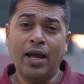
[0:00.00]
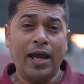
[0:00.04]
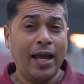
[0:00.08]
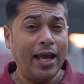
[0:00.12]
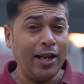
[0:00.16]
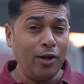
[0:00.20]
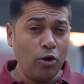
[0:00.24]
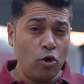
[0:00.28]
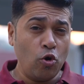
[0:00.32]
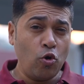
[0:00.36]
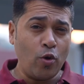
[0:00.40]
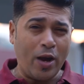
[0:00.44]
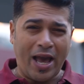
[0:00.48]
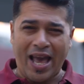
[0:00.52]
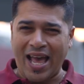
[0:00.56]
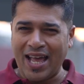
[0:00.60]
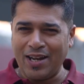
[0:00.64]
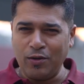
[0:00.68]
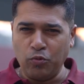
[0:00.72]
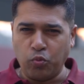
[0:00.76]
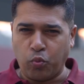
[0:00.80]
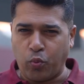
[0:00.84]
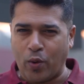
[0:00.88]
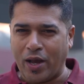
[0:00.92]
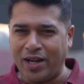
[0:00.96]
Hello
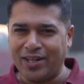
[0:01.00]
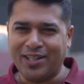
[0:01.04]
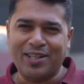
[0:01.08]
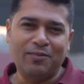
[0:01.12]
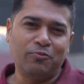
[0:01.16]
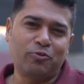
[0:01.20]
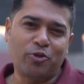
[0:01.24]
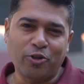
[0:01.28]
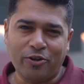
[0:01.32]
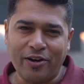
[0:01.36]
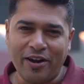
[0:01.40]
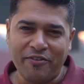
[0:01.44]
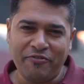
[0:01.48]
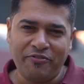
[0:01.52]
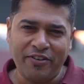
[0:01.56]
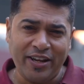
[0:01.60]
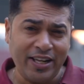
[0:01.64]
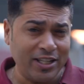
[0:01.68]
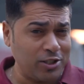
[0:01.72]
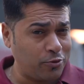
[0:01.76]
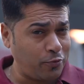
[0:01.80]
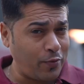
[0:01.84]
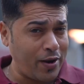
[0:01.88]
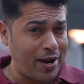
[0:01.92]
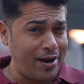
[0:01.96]
and welcome to
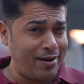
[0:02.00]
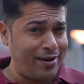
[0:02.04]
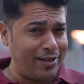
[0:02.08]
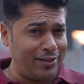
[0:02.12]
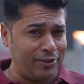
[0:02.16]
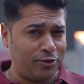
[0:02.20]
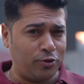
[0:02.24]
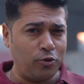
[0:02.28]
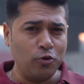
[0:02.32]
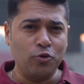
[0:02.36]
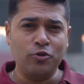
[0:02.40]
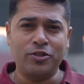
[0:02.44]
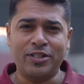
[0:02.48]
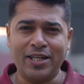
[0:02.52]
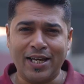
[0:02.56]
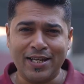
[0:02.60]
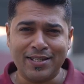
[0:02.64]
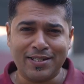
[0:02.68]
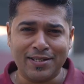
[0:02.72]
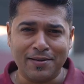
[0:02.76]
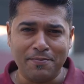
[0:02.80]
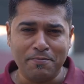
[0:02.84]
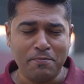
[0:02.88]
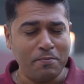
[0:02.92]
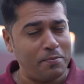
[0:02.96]
RevWheels, where
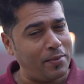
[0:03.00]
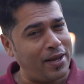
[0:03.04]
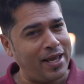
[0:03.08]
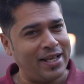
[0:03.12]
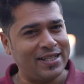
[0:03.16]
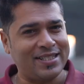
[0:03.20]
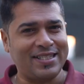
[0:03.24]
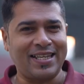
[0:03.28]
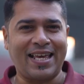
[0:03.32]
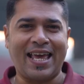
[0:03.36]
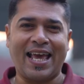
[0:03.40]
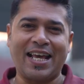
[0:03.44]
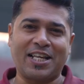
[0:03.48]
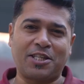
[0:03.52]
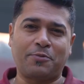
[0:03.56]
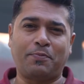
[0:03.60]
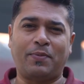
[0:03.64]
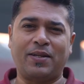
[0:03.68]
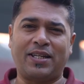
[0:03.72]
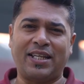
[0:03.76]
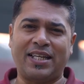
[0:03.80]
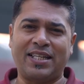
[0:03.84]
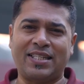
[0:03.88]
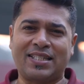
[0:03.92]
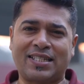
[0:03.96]
enthusiasm meets
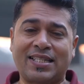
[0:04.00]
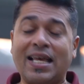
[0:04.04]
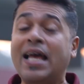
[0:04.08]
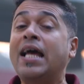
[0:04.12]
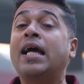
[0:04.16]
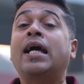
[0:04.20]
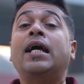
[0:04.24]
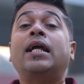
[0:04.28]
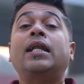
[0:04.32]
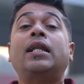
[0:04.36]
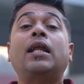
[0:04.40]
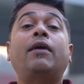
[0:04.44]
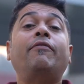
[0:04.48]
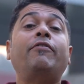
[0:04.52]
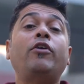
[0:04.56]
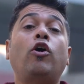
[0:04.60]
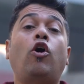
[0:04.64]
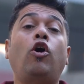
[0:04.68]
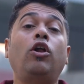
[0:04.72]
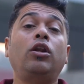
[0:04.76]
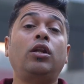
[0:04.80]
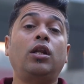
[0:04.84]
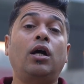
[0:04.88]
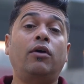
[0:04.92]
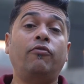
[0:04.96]
expertise. Now we
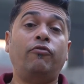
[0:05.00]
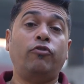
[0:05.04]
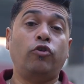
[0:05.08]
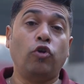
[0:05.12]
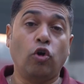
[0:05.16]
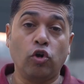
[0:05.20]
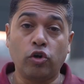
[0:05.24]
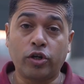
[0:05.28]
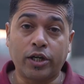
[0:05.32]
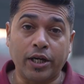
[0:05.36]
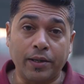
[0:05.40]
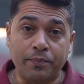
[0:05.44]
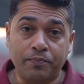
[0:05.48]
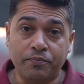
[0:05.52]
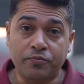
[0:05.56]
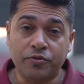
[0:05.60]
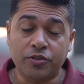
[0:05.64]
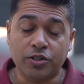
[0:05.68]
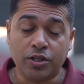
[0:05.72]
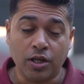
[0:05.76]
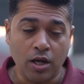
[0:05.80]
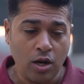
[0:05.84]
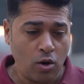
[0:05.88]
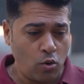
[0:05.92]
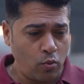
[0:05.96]
all love road
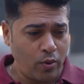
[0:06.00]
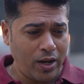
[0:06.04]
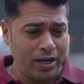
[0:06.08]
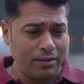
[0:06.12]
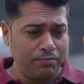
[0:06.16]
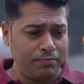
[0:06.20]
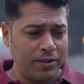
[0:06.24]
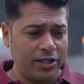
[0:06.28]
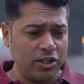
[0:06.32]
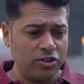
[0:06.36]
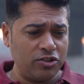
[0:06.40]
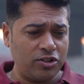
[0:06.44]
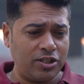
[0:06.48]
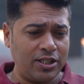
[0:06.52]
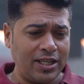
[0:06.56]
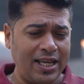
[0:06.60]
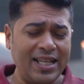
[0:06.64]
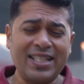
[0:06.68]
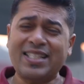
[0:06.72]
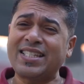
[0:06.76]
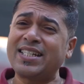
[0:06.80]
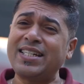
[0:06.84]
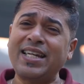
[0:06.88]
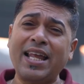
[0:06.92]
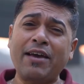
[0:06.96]
trips. Well, because
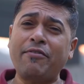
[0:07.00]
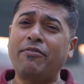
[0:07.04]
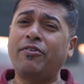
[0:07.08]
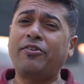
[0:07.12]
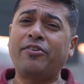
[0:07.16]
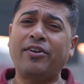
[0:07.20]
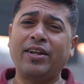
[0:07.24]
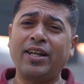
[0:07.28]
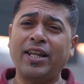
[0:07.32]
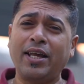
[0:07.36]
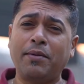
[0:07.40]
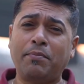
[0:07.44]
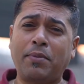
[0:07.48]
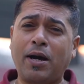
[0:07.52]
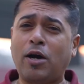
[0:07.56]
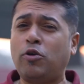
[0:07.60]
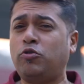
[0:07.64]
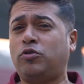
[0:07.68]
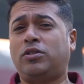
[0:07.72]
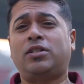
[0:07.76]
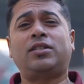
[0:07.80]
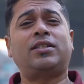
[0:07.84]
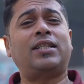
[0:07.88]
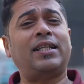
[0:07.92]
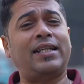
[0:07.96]
it's never really
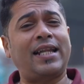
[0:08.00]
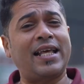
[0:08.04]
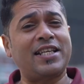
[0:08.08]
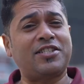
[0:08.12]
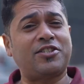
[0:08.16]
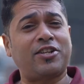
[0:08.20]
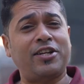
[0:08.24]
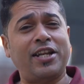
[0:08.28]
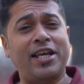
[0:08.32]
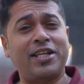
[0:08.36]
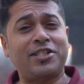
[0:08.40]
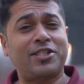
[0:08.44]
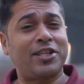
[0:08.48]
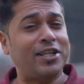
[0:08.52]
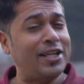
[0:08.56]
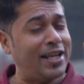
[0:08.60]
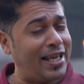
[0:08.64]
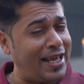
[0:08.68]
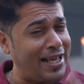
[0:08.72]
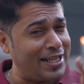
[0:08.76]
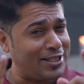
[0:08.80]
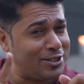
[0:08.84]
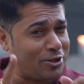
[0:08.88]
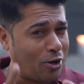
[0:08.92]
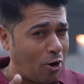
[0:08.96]
about the destination,
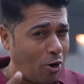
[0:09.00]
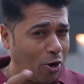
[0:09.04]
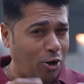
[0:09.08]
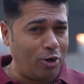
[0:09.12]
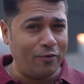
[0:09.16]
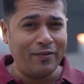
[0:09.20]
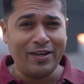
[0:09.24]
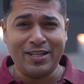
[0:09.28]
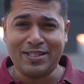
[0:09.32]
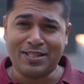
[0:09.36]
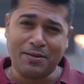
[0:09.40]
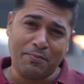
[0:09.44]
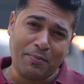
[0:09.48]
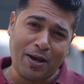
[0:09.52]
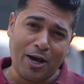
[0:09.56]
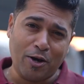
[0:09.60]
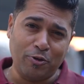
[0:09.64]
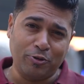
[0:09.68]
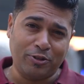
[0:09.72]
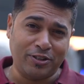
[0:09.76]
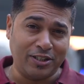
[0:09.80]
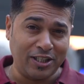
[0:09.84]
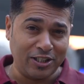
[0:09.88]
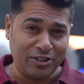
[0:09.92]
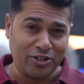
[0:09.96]
it's always
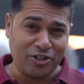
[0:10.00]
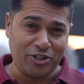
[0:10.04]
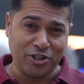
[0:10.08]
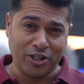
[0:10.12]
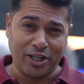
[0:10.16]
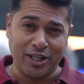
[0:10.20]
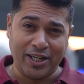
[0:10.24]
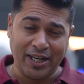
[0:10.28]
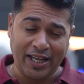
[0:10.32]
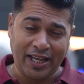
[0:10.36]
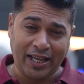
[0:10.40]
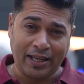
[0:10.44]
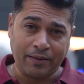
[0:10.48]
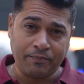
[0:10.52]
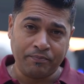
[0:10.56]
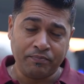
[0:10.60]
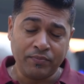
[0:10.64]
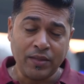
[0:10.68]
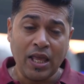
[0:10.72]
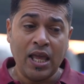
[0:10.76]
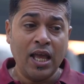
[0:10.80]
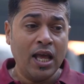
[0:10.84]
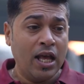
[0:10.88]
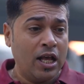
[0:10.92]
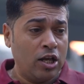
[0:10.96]
about the journey.
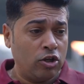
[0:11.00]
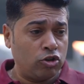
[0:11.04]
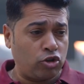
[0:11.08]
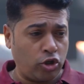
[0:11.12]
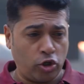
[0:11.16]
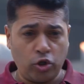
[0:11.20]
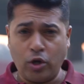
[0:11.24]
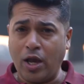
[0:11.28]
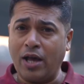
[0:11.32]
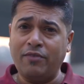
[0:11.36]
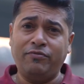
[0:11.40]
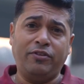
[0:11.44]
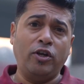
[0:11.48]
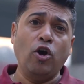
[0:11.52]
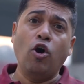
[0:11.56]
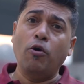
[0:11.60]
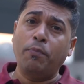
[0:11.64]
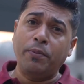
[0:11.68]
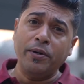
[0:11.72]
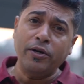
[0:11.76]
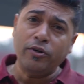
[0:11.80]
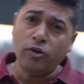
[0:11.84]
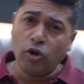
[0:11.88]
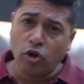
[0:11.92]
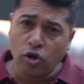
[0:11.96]
So you have the
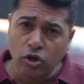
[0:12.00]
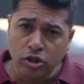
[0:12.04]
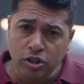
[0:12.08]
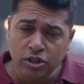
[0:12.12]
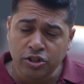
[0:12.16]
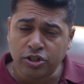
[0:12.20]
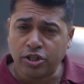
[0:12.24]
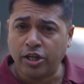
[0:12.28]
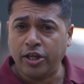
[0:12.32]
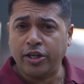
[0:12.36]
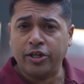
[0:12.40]
open roads,